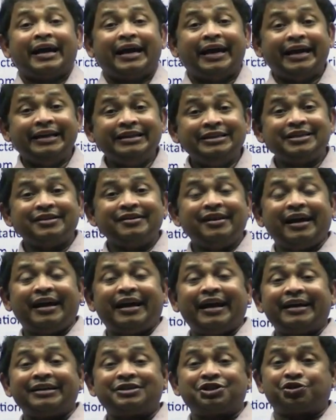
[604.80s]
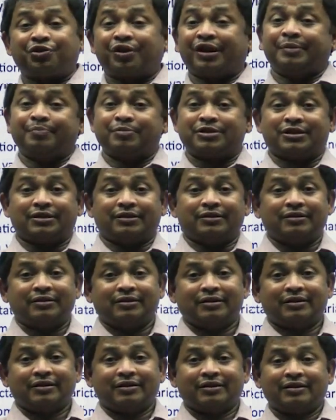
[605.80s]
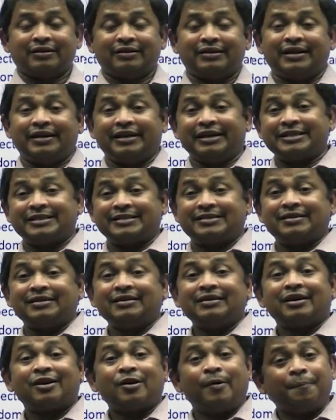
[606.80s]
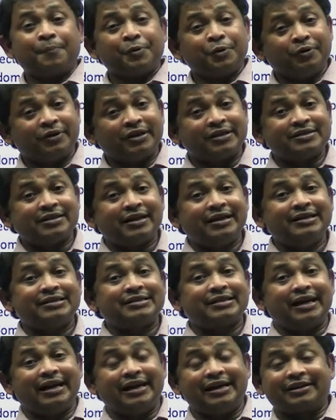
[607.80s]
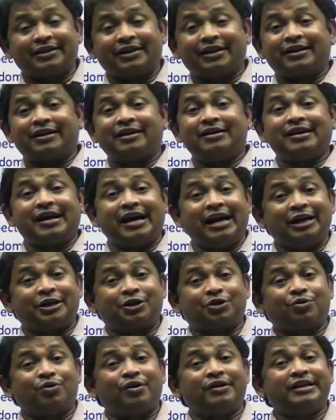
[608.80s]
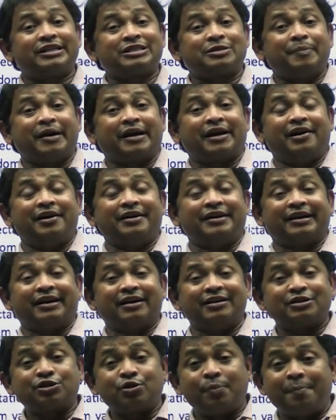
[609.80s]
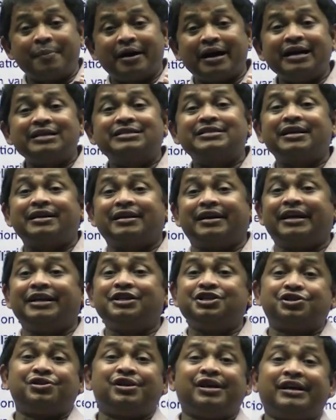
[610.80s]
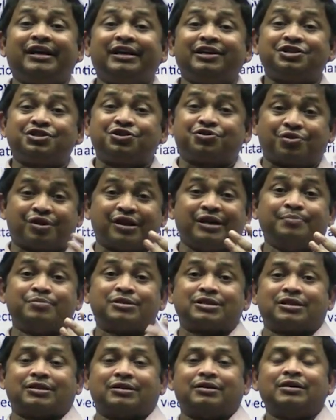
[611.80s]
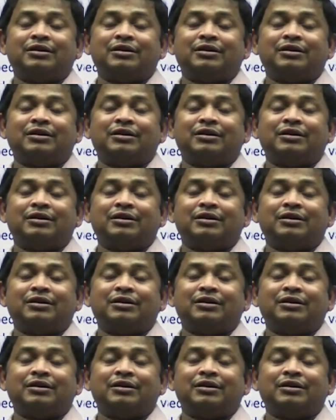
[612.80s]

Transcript: engineering streams, that is computer science, electrical, electronics, mechanical, so major engineering streams